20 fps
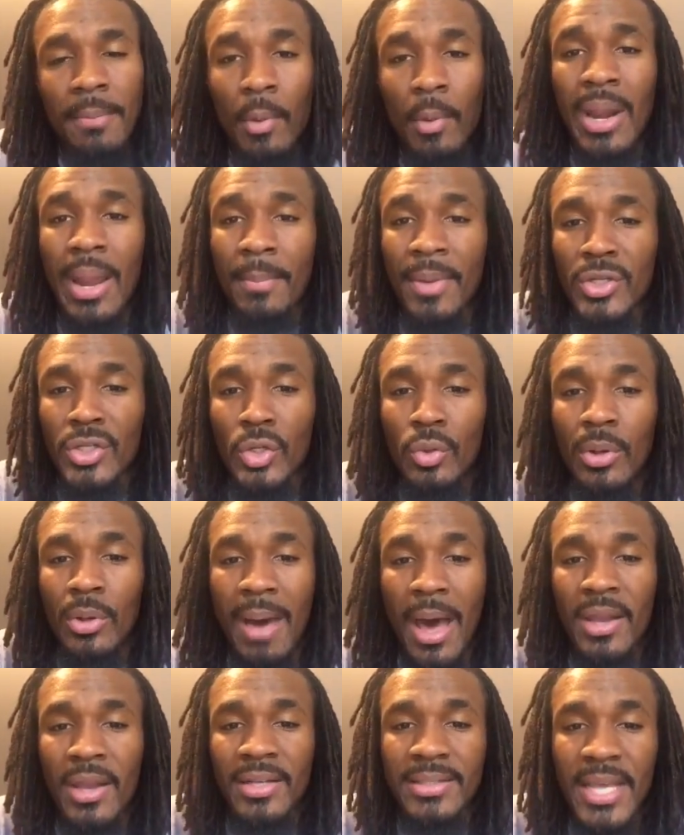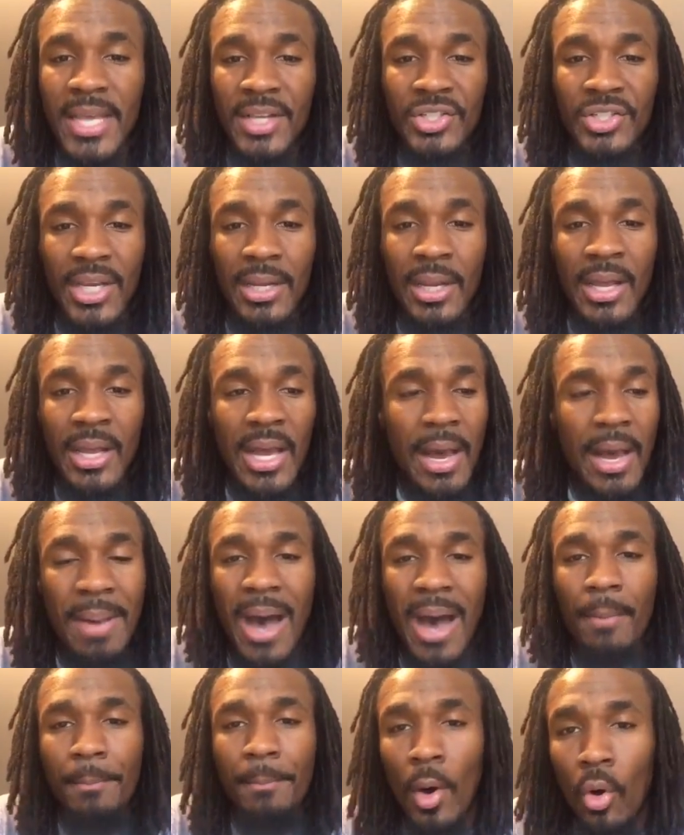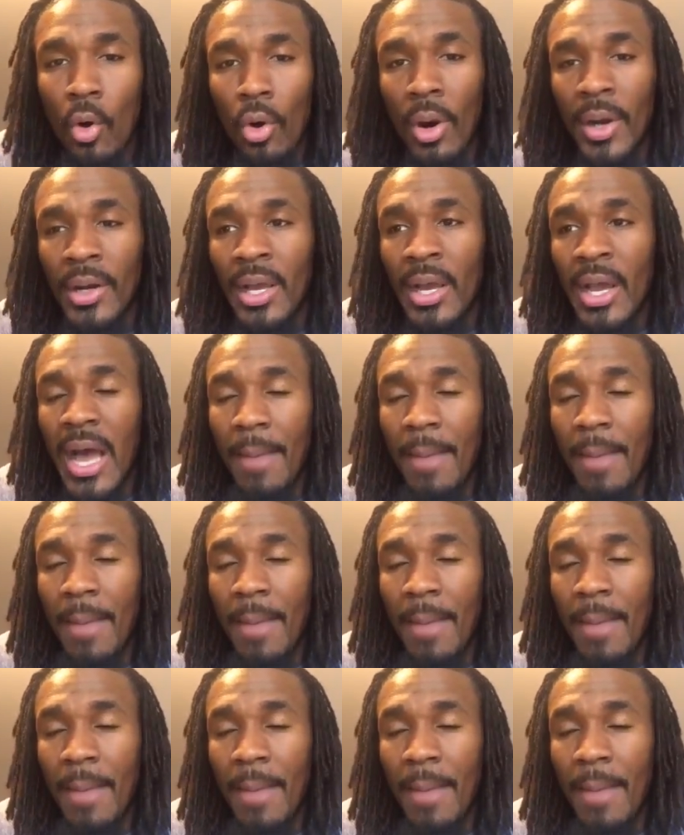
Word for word: But what I'm going to do about addiction, about porn,